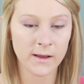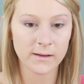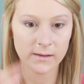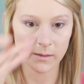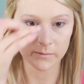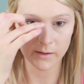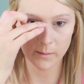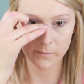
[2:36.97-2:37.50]

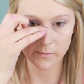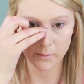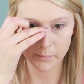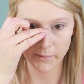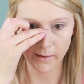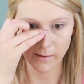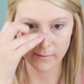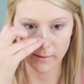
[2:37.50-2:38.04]
Sometimes I'll
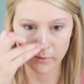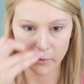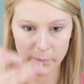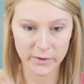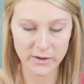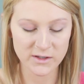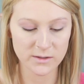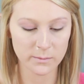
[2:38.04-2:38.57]
bring it down the
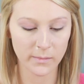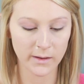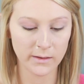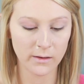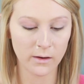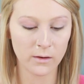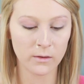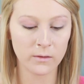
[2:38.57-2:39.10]
bridge of my
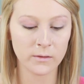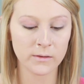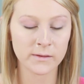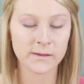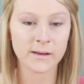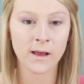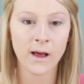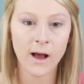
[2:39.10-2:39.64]

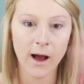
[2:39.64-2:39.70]
nose.